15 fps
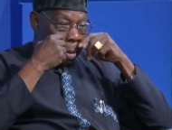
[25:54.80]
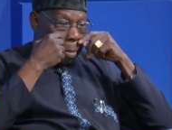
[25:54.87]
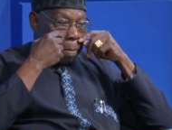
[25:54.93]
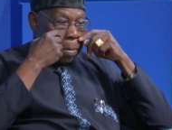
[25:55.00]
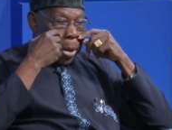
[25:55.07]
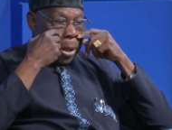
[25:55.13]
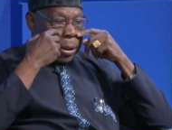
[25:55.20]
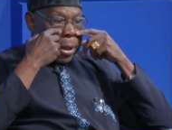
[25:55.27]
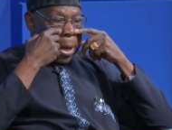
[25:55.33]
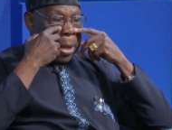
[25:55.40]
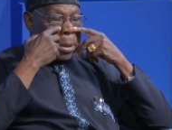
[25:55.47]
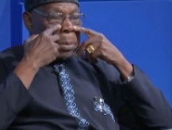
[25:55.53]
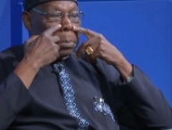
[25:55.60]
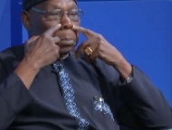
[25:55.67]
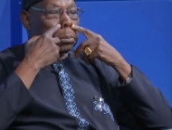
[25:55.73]
But
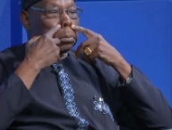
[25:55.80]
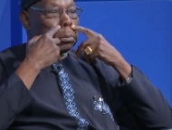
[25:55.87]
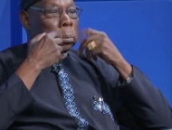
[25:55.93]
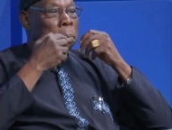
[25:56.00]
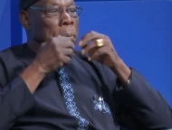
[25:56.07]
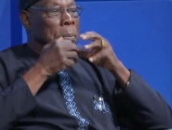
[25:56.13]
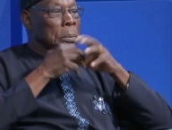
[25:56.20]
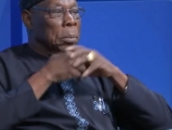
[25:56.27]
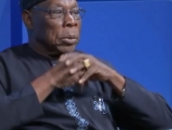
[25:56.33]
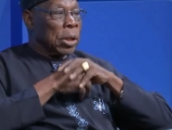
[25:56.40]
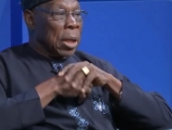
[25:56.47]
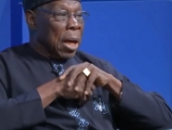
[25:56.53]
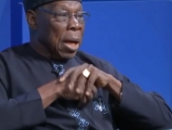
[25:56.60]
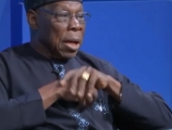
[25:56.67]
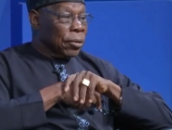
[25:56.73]
then the
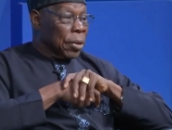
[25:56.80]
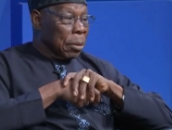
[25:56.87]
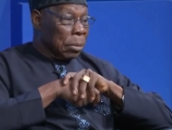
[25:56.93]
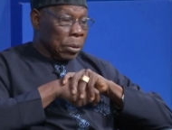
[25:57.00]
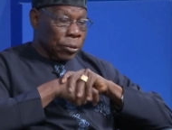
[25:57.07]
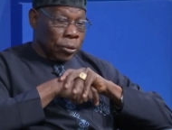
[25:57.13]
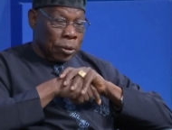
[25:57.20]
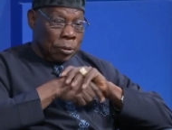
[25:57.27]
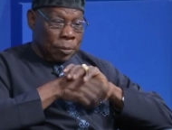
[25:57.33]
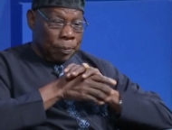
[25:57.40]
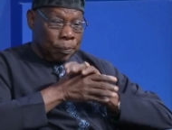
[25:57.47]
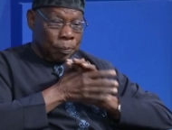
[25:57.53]
answer was,